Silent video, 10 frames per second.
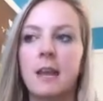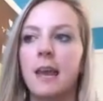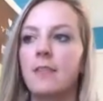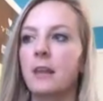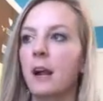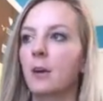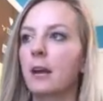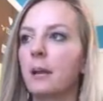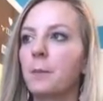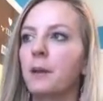and then I'll
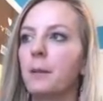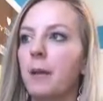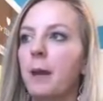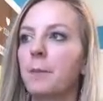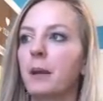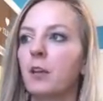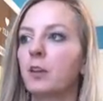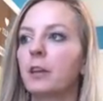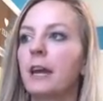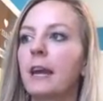kind of put them up and I'll
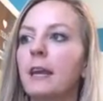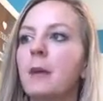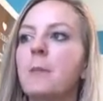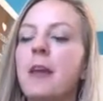look at them,